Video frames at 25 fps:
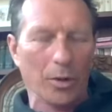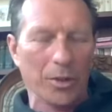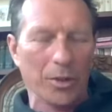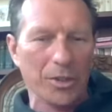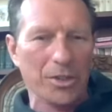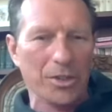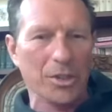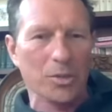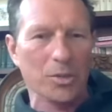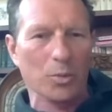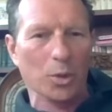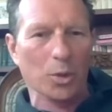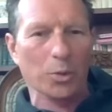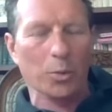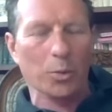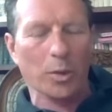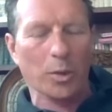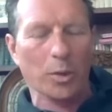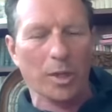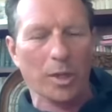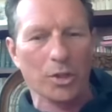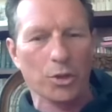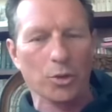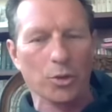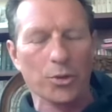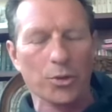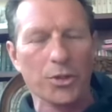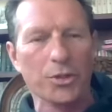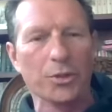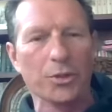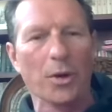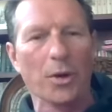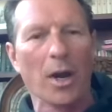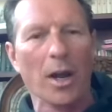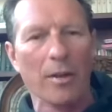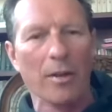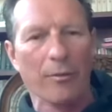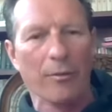This is what we should
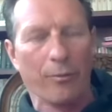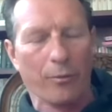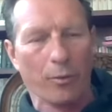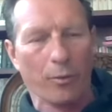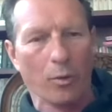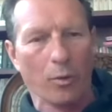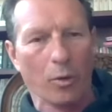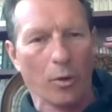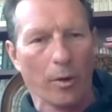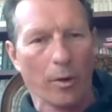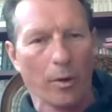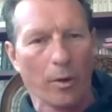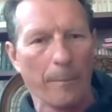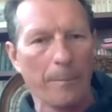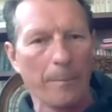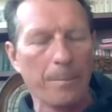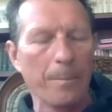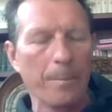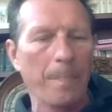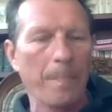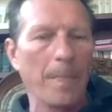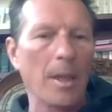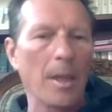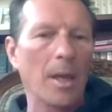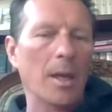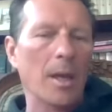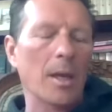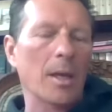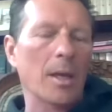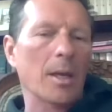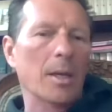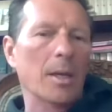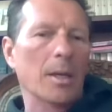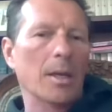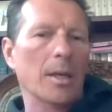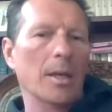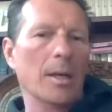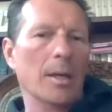strive for.
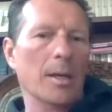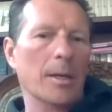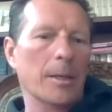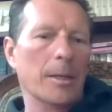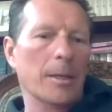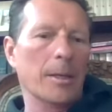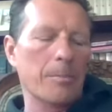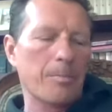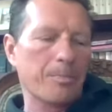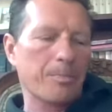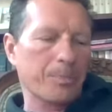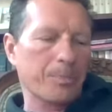Um,